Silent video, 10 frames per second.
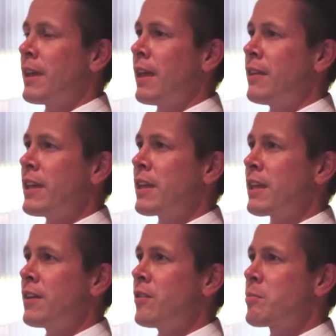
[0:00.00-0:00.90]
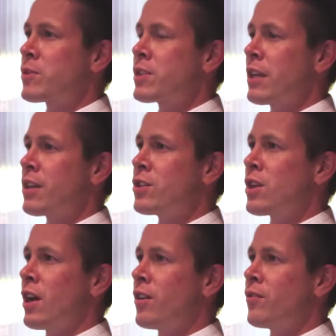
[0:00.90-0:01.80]
and they can give a
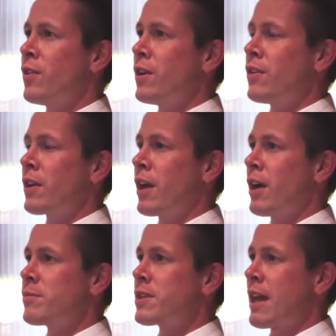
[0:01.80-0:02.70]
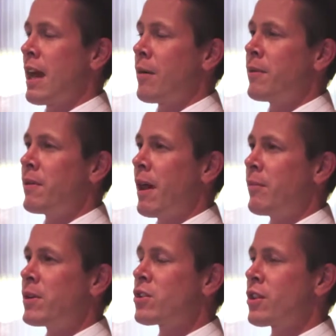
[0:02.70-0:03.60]
percentage of the gums, how
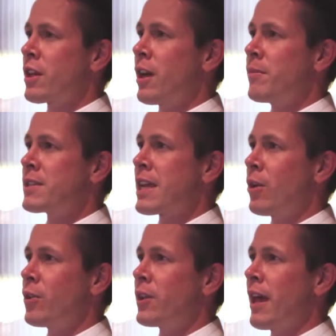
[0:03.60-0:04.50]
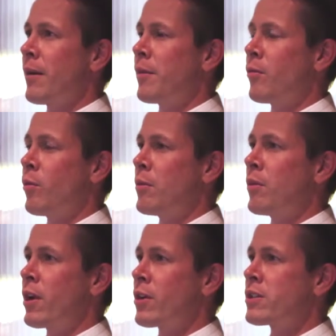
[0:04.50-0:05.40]
much of the gum is healthy, what
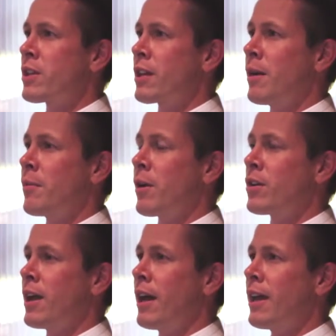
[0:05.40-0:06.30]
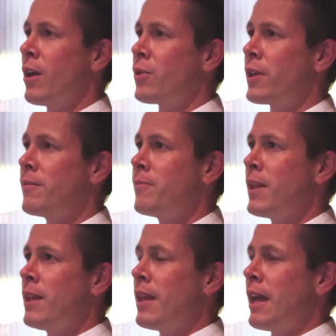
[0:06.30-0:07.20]
areas of the gum are not healthy,
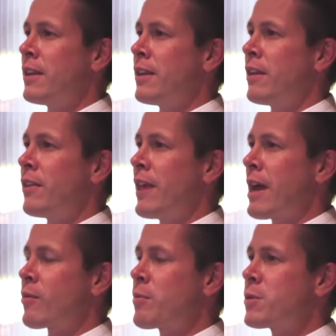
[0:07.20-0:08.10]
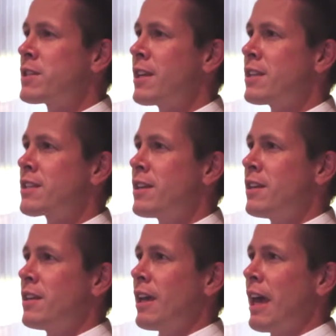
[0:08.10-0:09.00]
and that represents
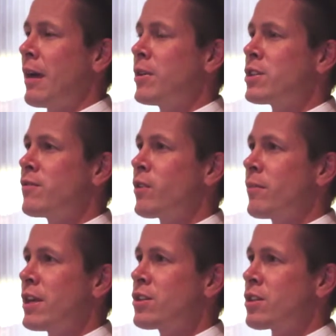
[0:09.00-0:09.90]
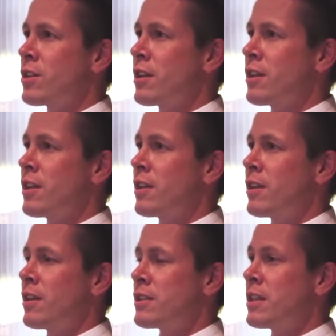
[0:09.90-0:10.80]
how much inflammation
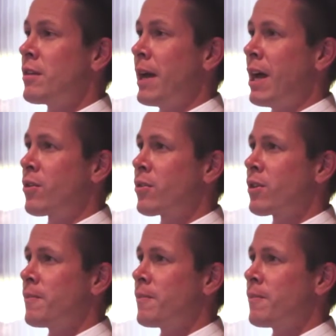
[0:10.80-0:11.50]
is in the mouth.